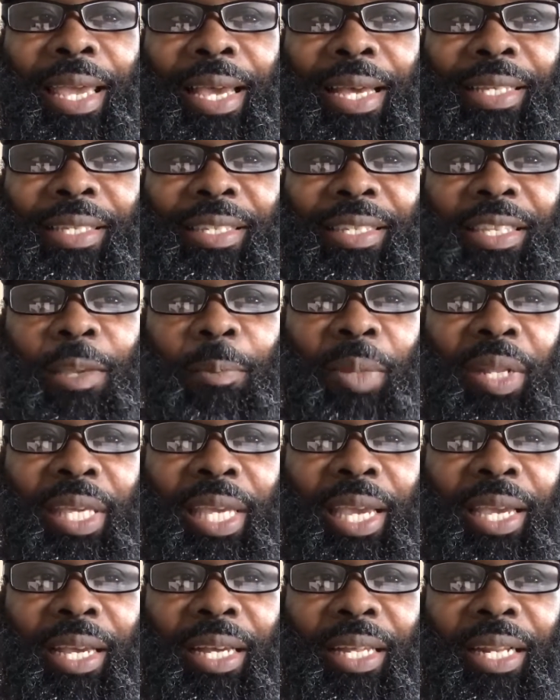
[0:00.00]
assembly
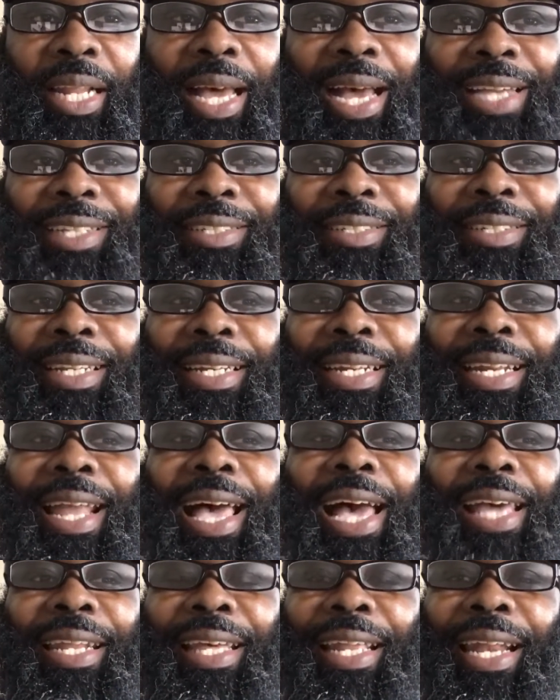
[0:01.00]
at Kalash to
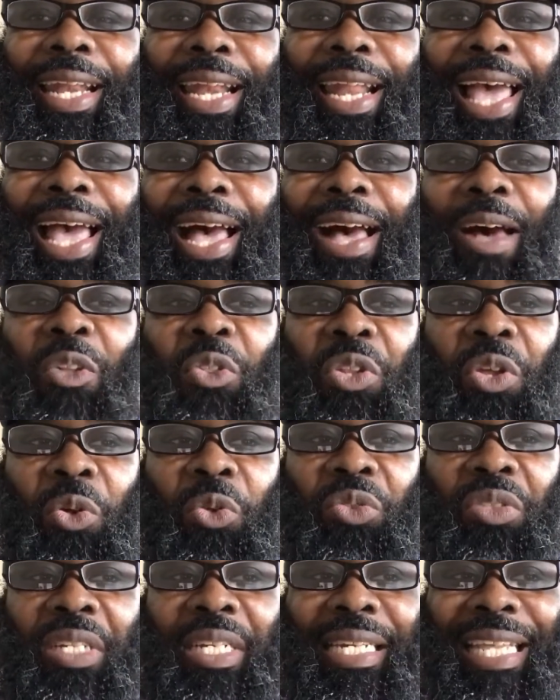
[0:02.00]
not allow
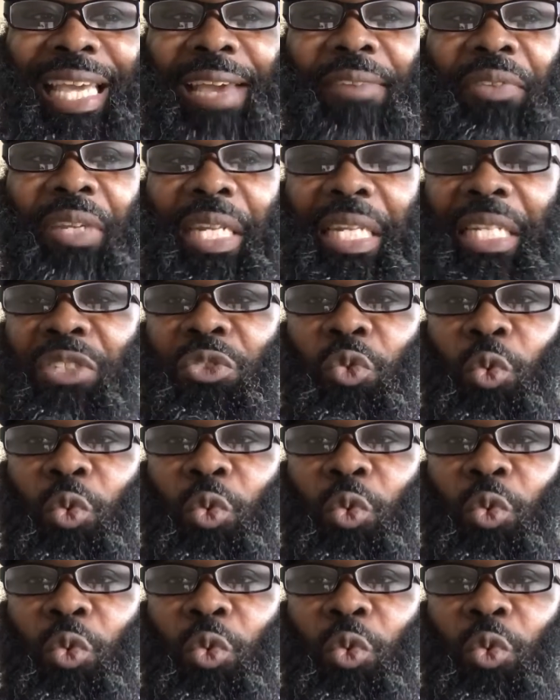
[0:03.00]
those devilish,